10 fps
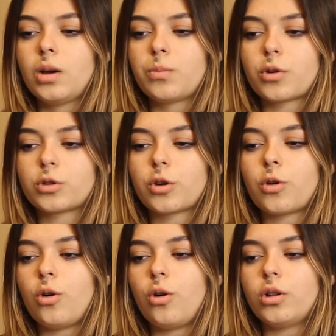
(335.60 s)

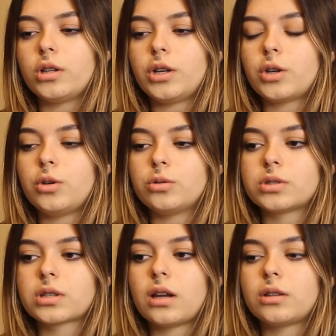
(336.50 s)
protocol
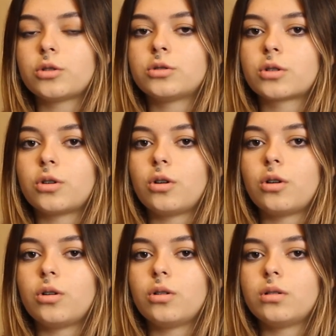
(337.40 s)
queues can
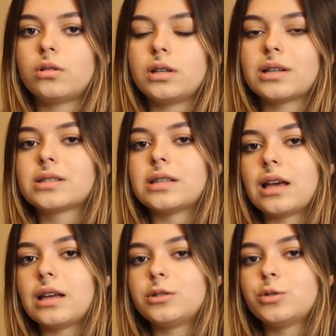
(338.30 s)
control
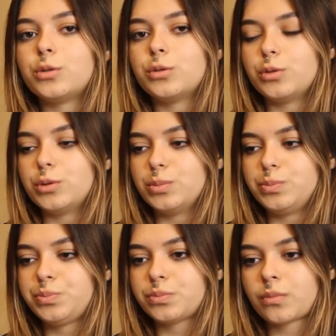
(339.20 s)
access to
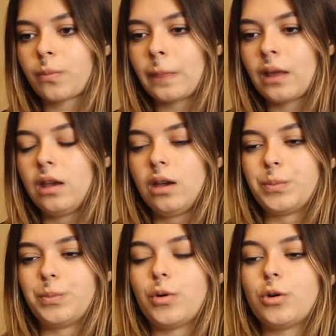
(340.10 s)

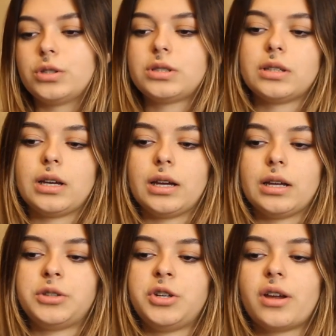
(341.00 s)
both
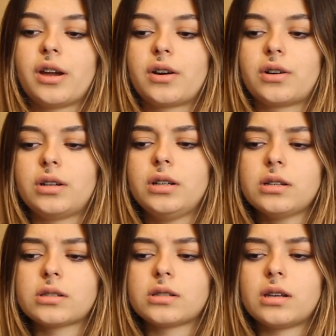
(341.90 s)

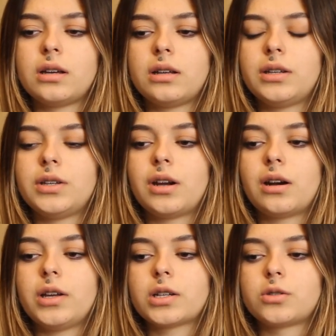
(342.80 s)
TRX and
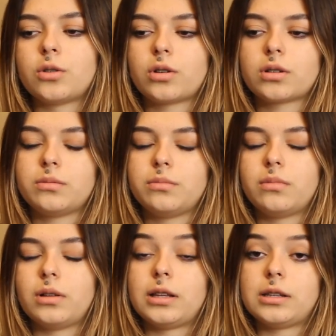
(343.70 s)
TRX token
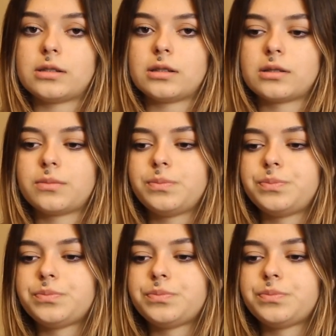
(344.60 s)
balances.